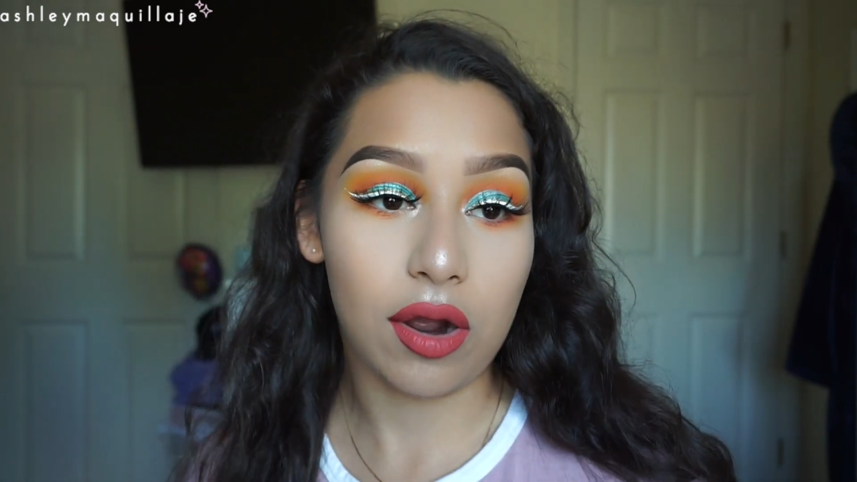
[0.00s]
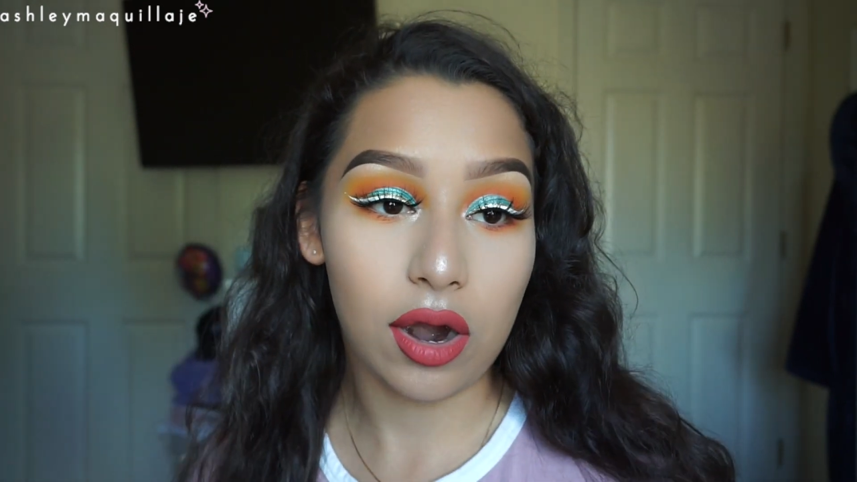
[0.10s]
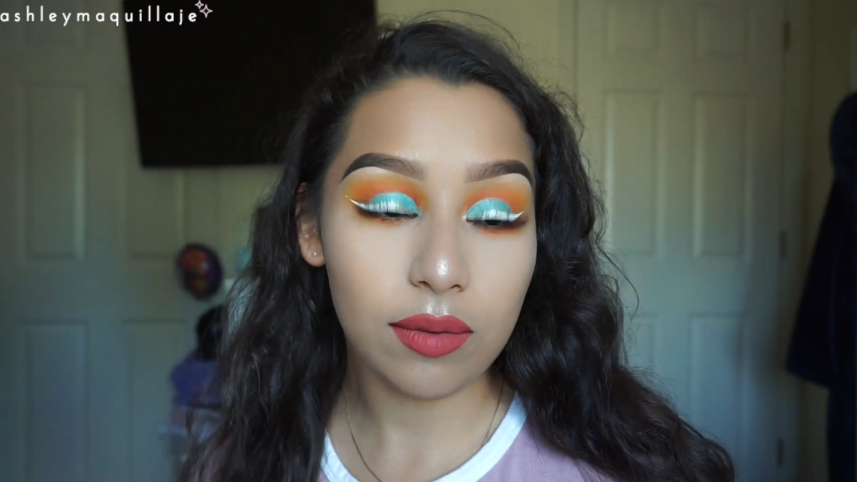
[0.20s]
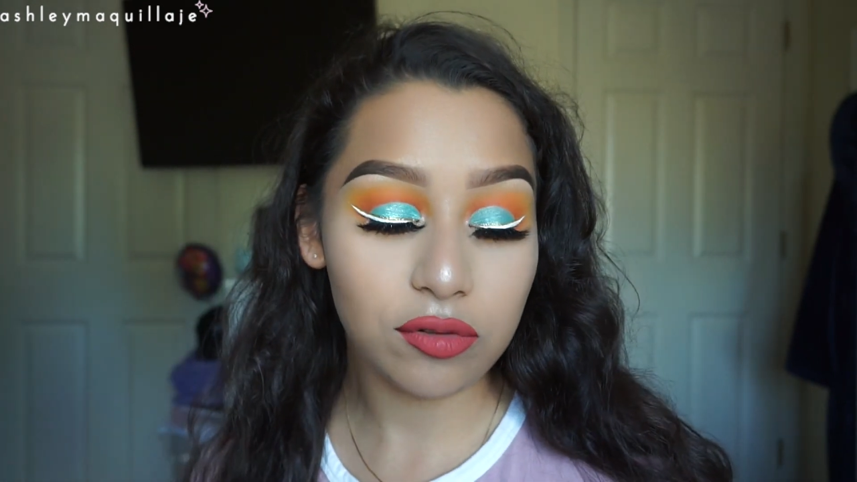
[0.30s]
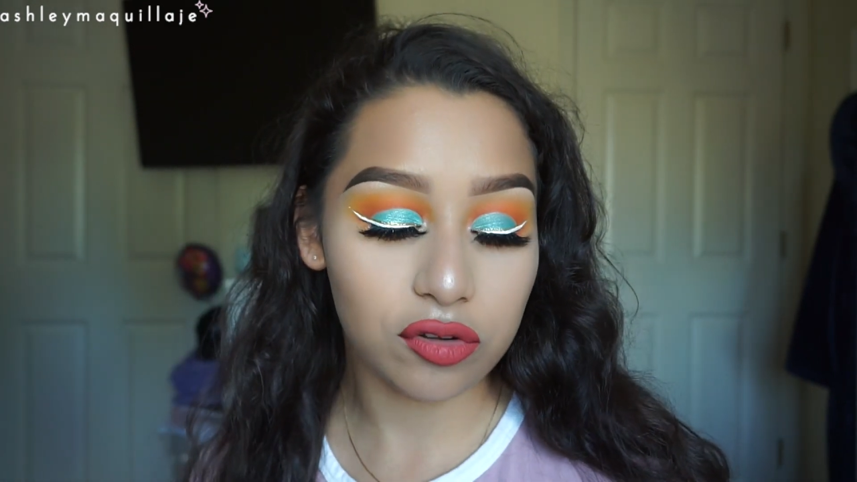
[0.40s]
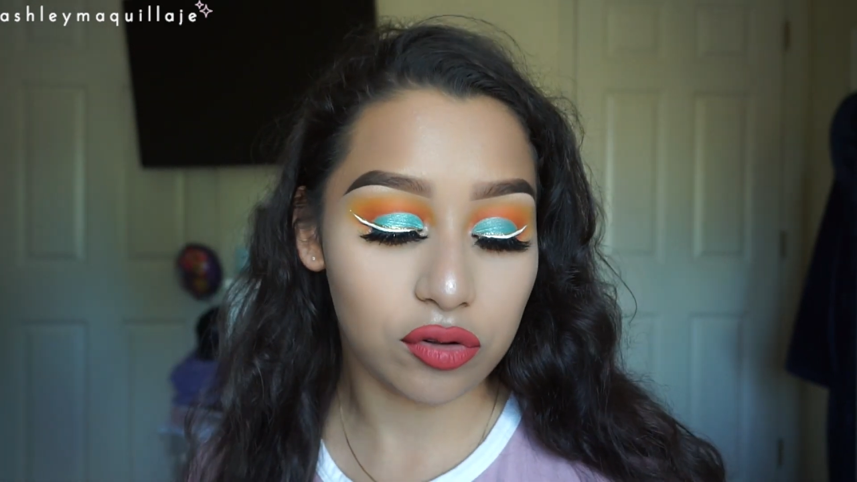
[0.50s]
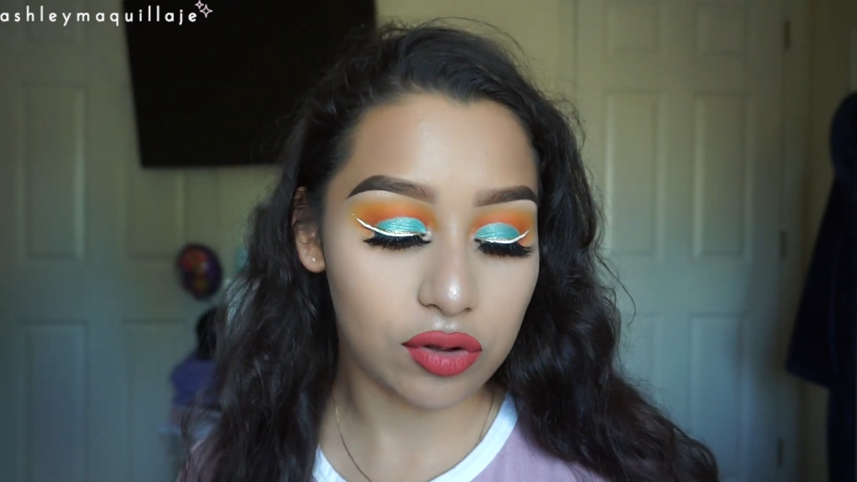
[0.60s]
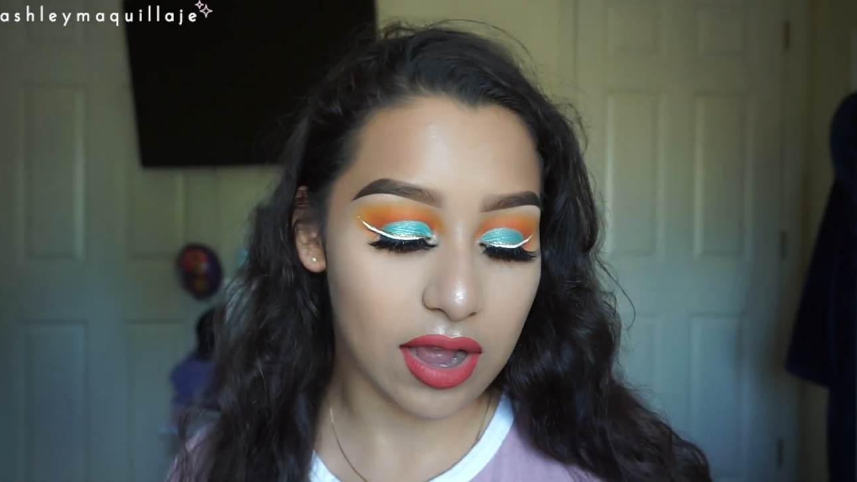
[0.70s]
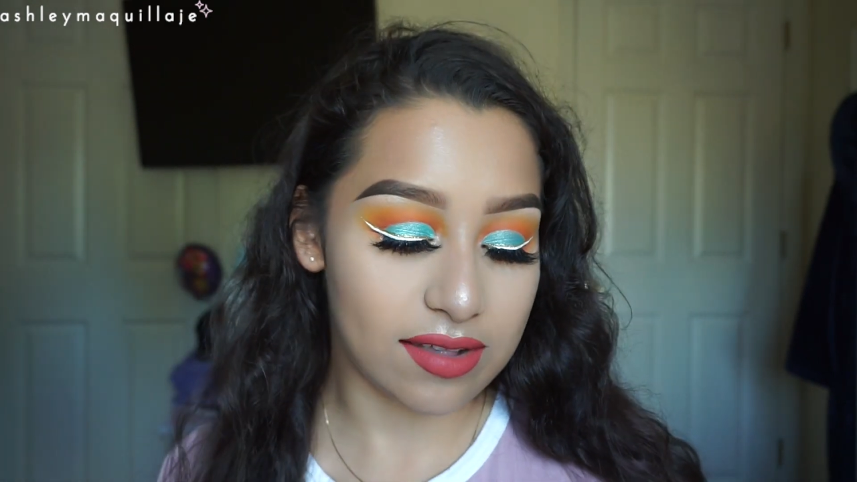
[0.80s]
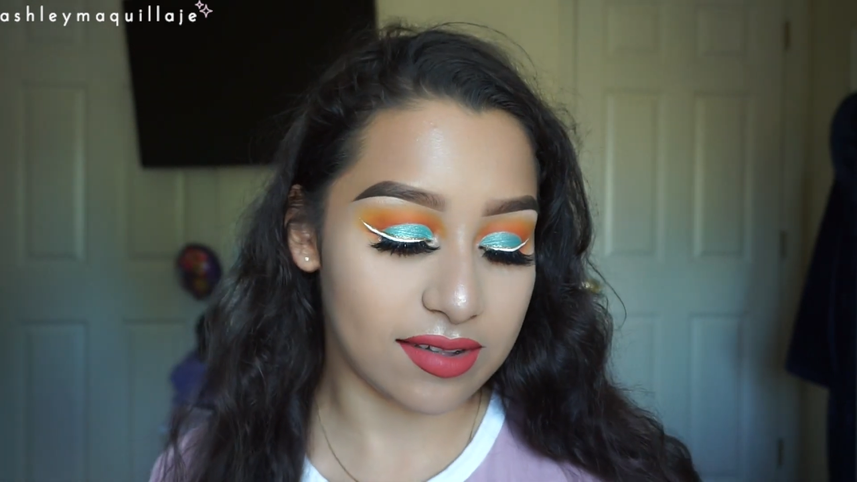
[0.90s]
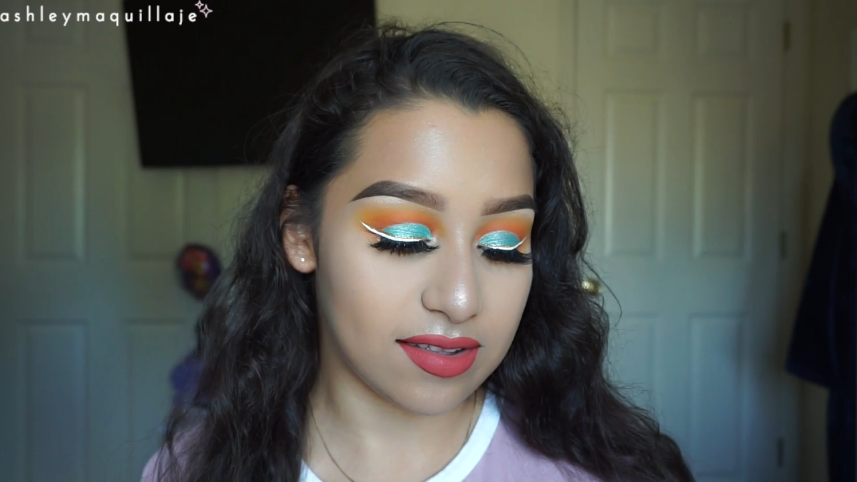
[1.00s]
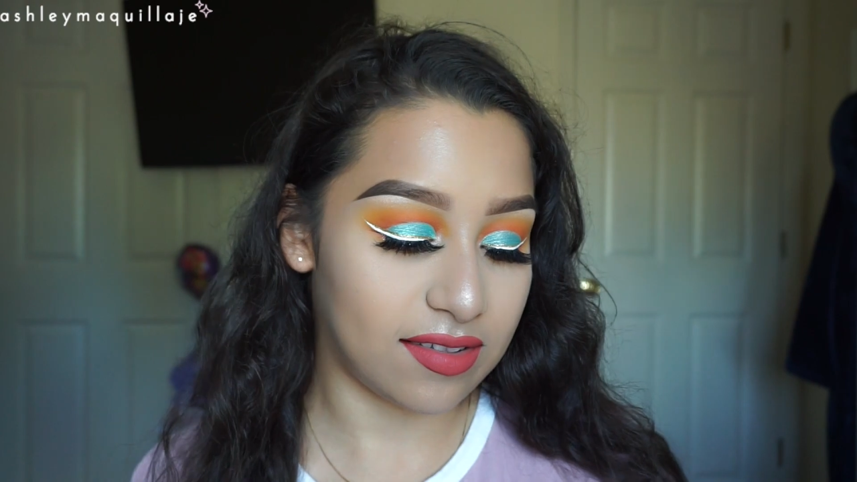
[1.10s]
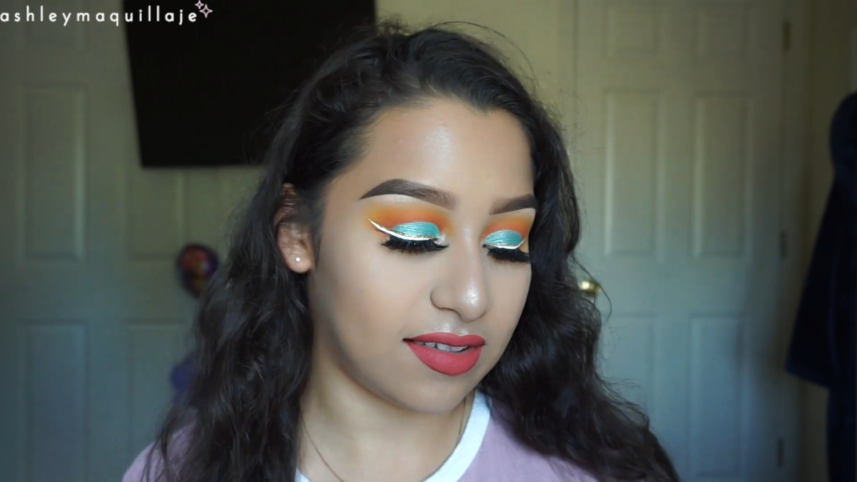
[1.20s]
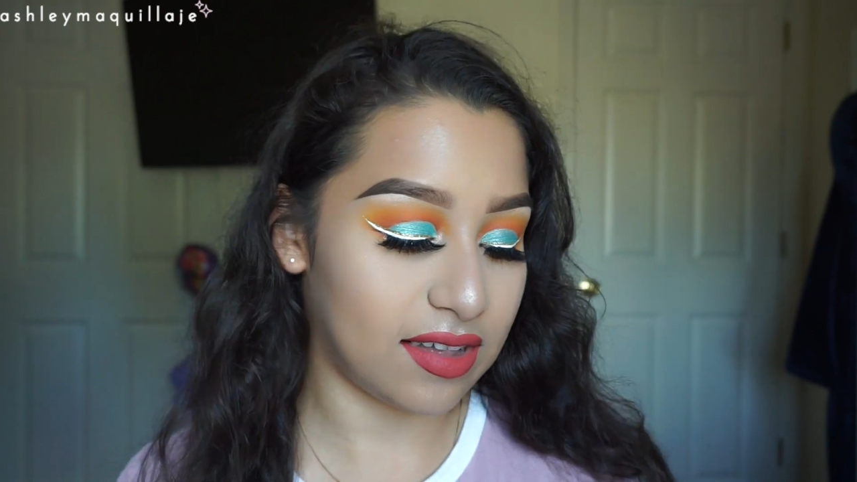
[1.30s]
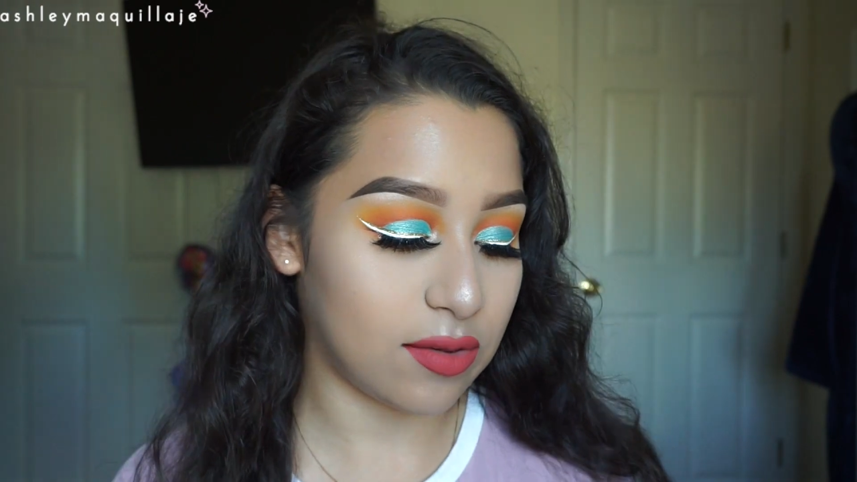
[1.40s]
arm so you guys can
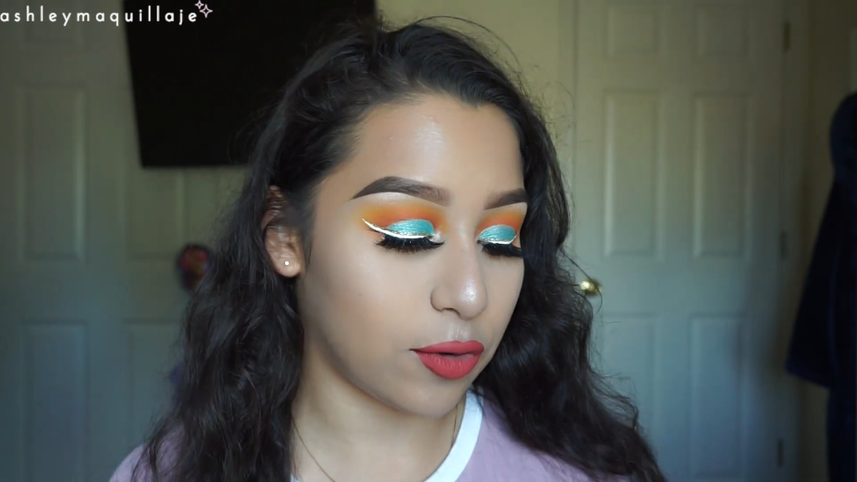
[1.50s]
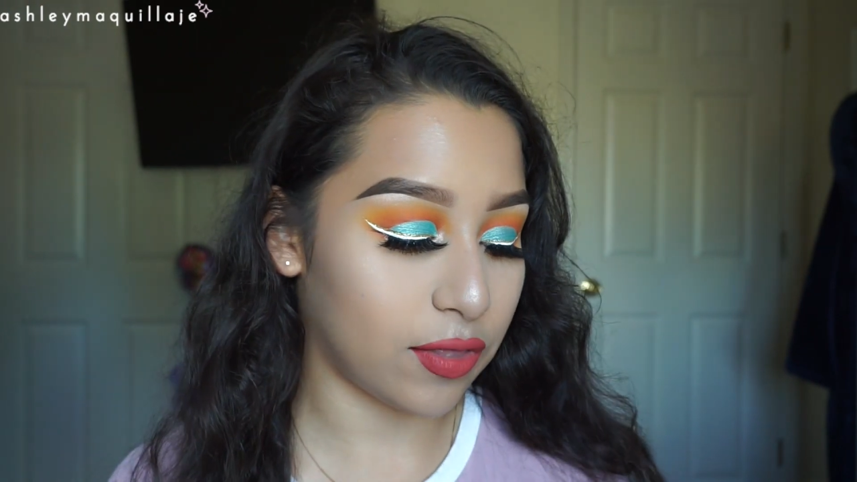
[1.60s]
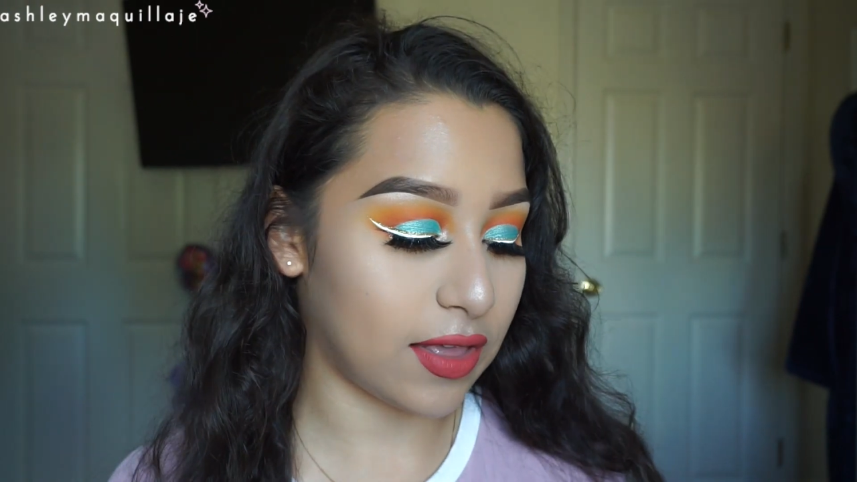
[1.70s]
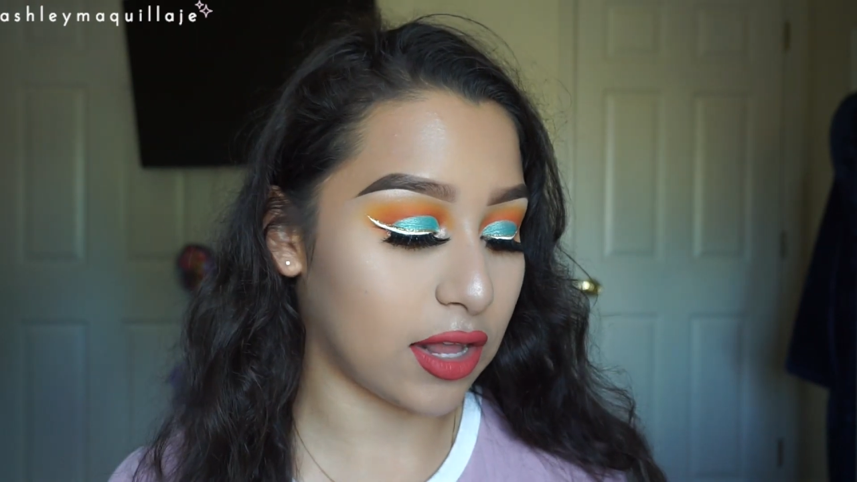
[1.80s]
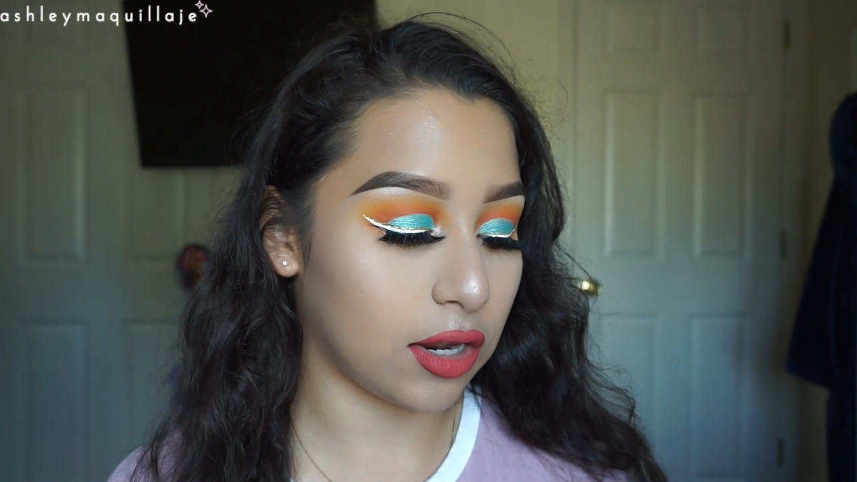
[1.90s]
see what they